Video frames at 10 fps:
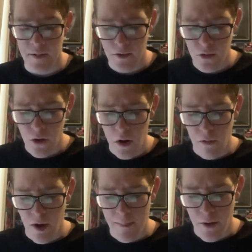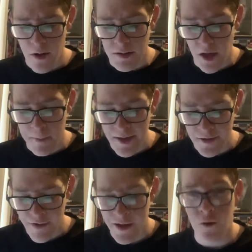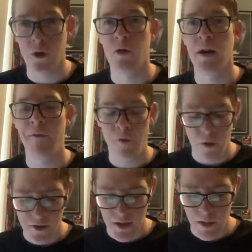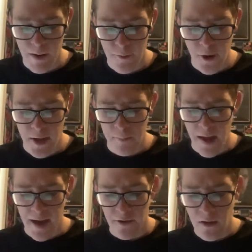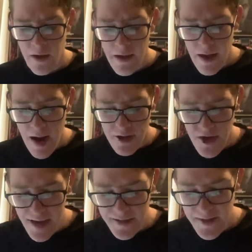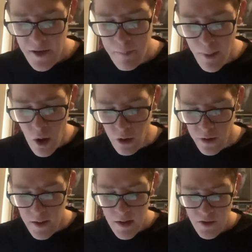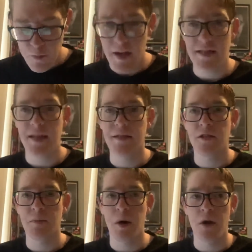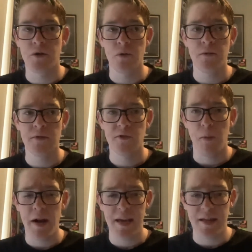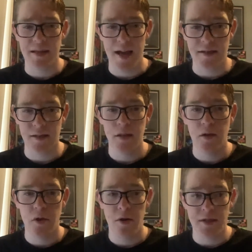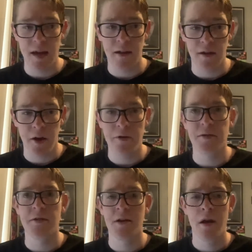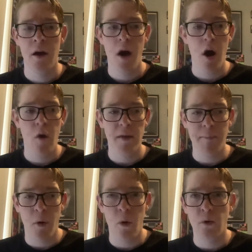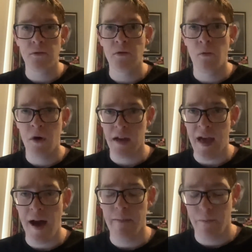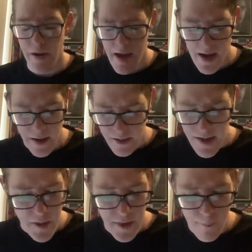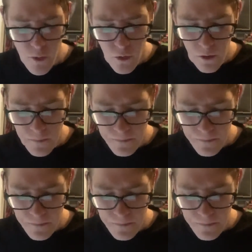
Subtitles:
good on Ronnie Burns. Hope he has a really good career for us in the red, white and black. Jack Steele-Bogg, 26 disposals, 20 contested, 13 clearances. Holy balls, what a game. Nothing more,